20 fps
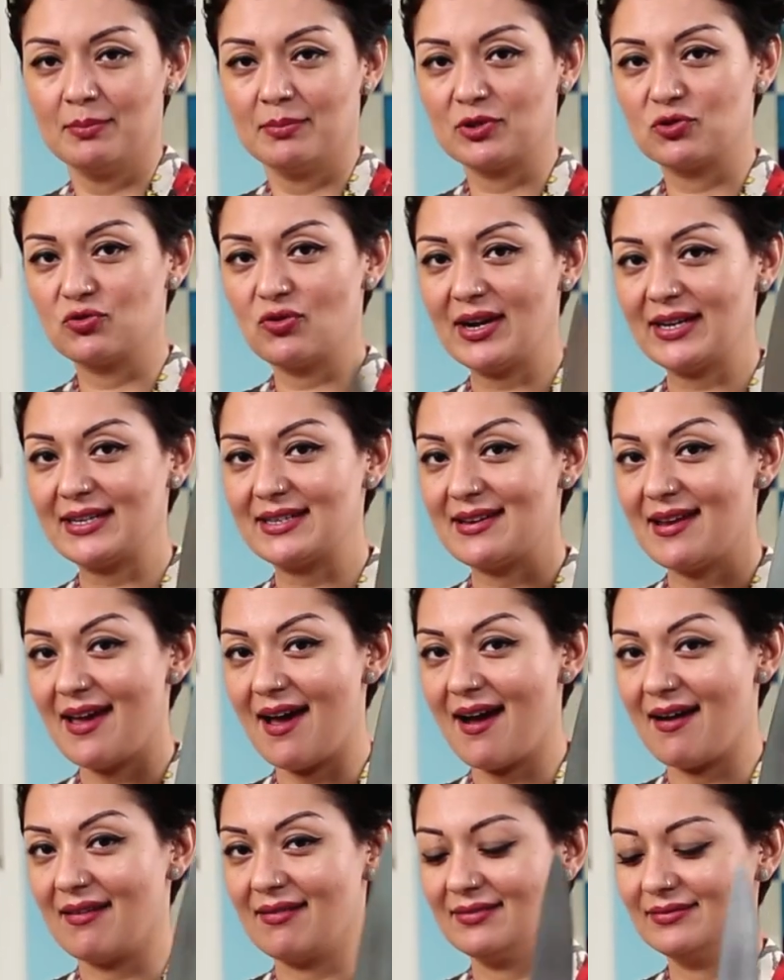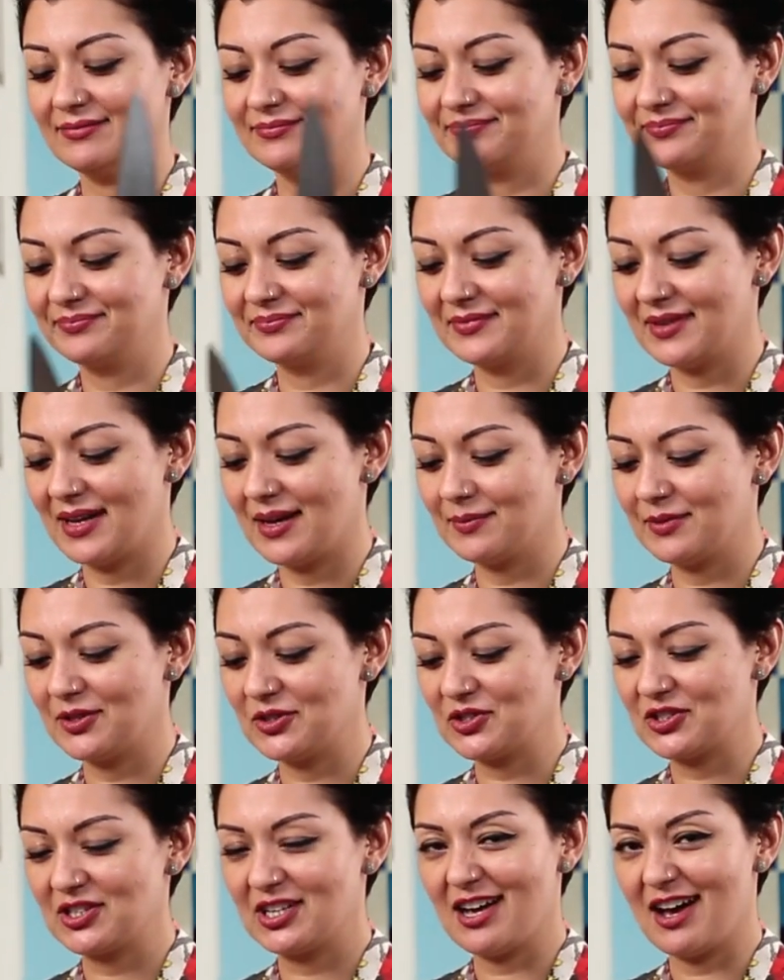But right now, I'm
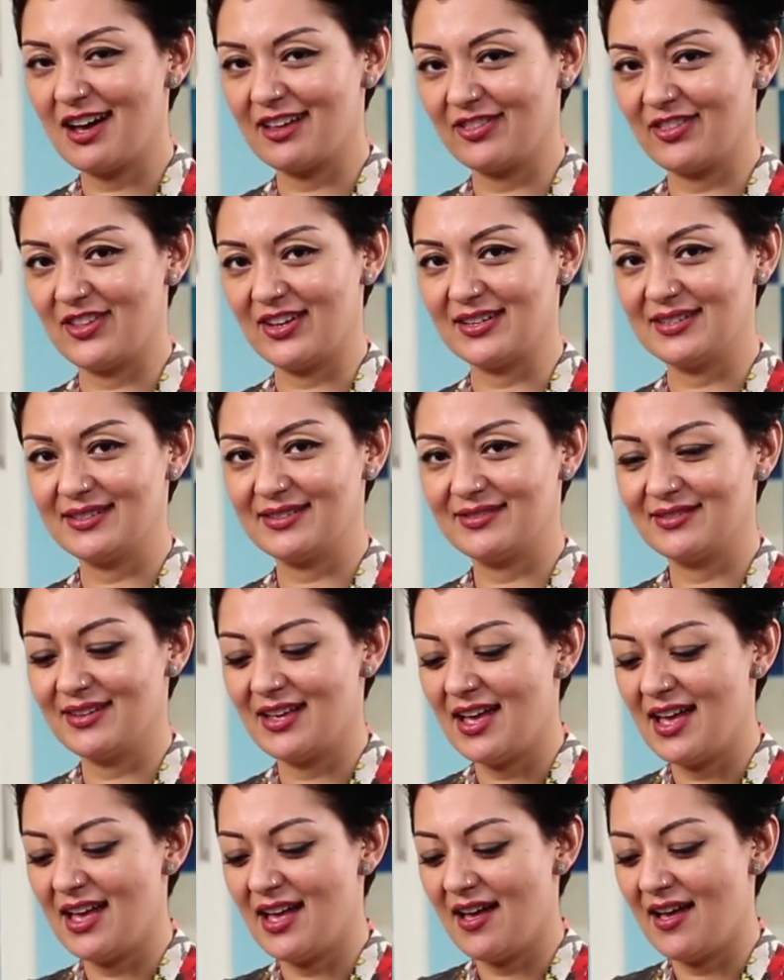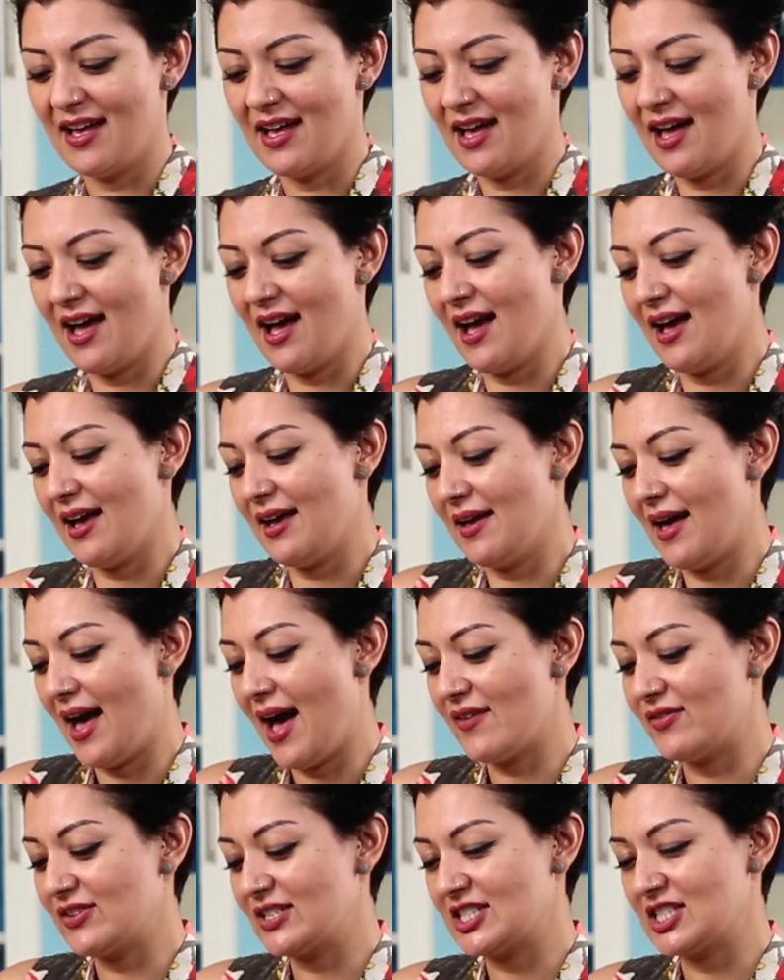going to cut this,
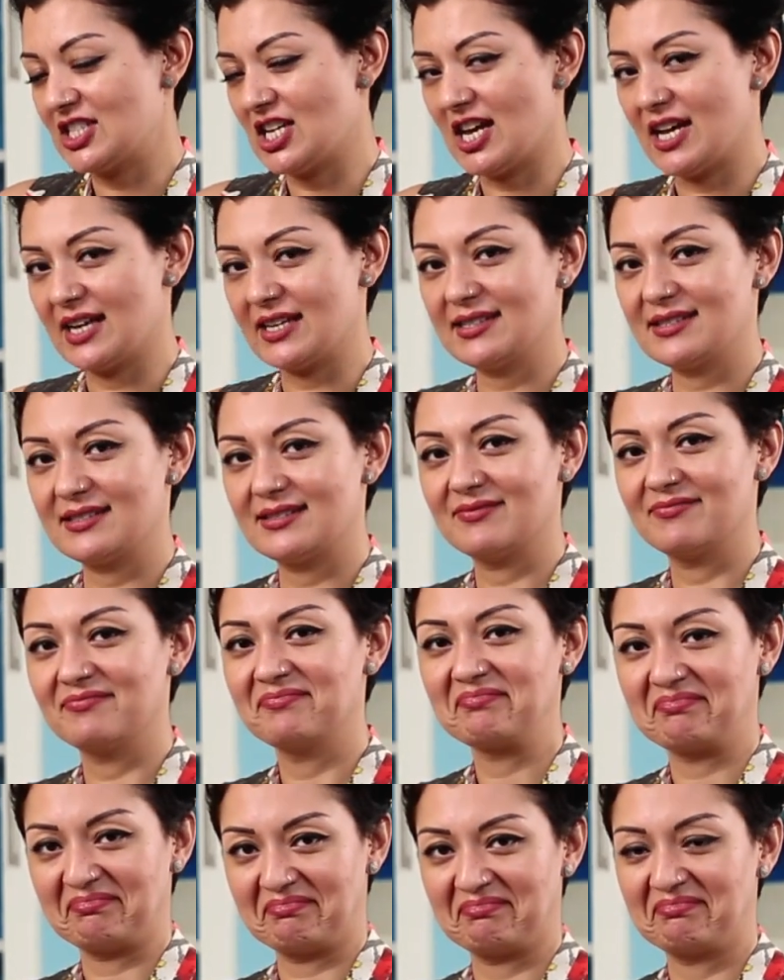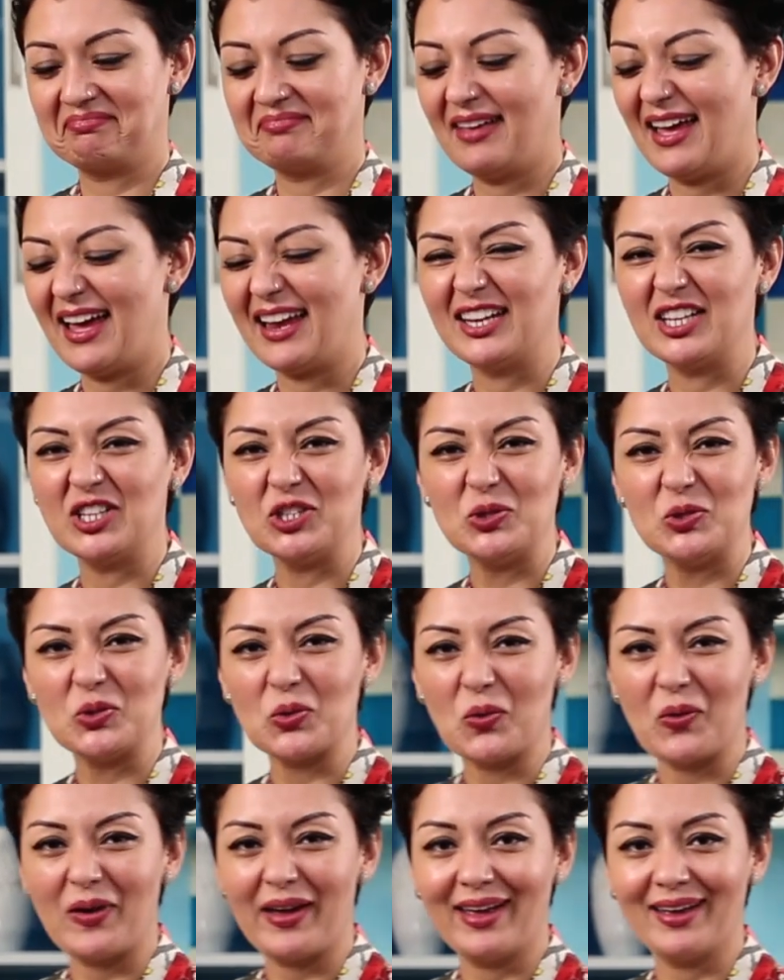have a slice, and
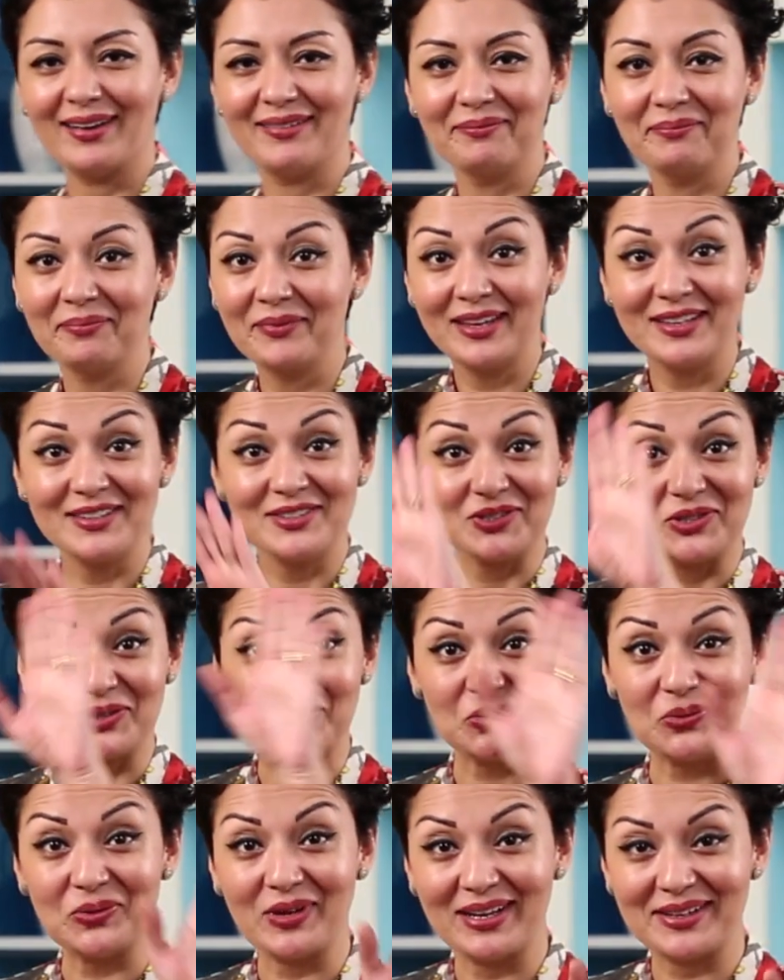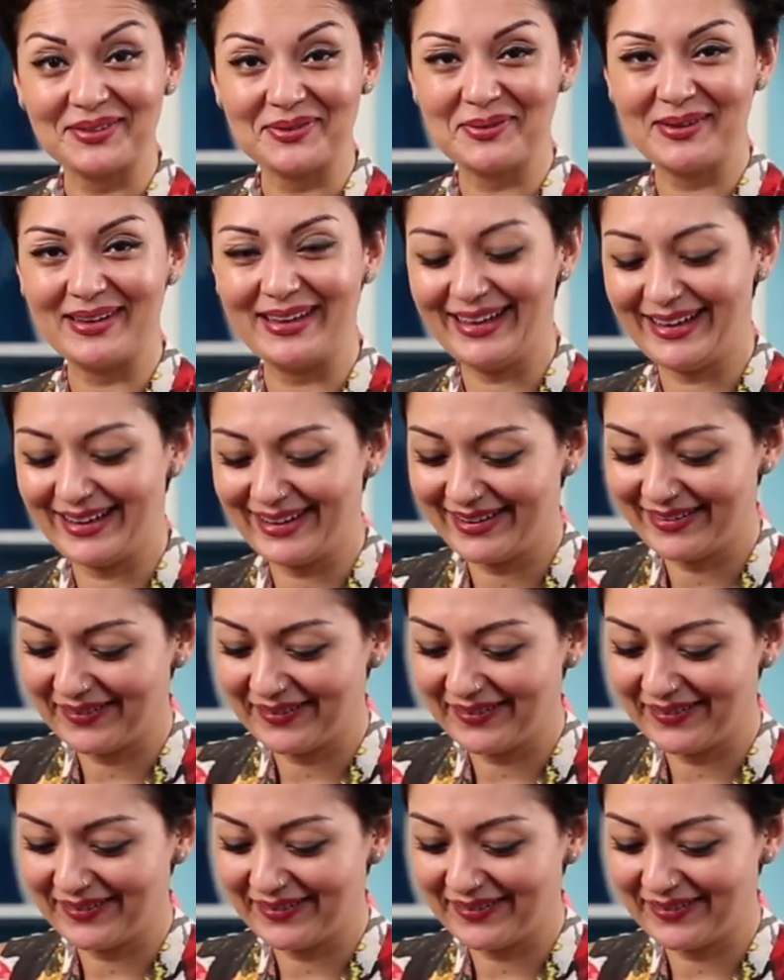enjoy. See you next week.